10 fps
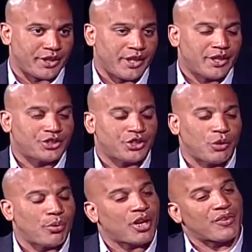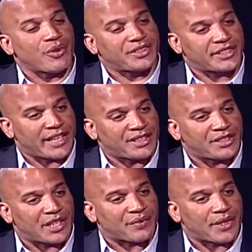Mm-hmm. So part of our
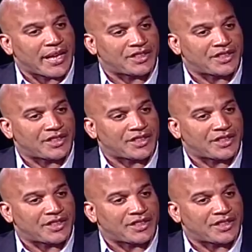education effort